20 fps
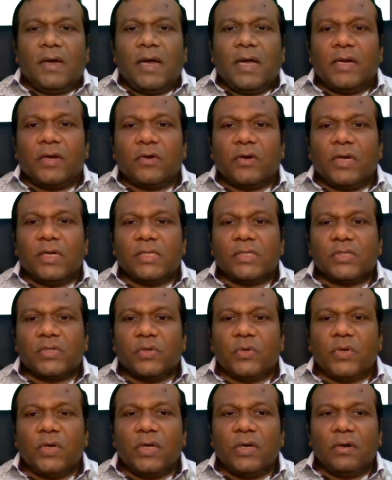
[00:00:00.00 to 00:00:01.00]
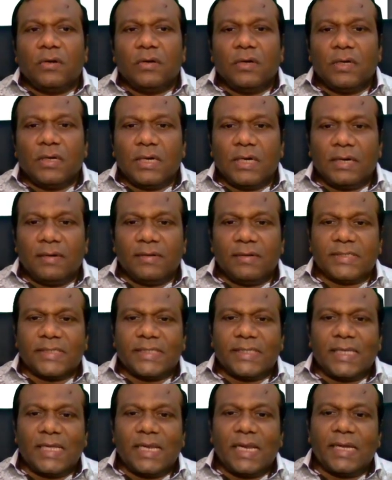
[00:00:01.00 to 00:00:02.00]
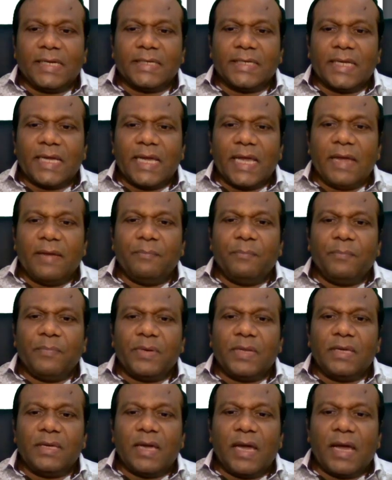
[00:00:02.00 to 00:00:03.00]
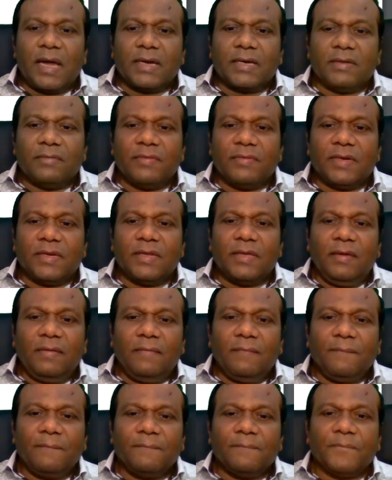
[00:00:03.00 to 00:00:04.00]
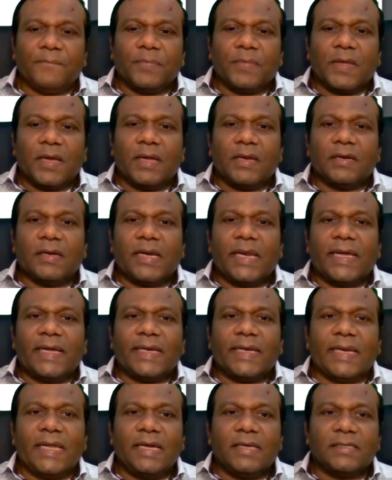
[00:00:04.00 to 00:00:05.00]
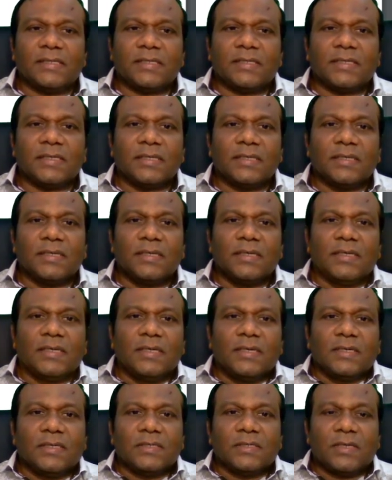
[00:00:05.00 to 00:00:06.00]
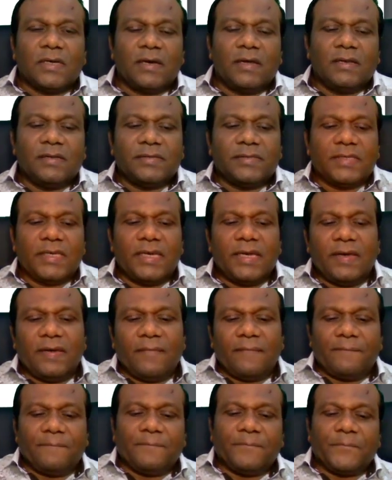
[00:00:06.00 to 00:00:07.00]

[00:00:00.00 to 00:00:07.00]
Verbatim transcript: Android Studio. I will select empty activity and click next. So I'll say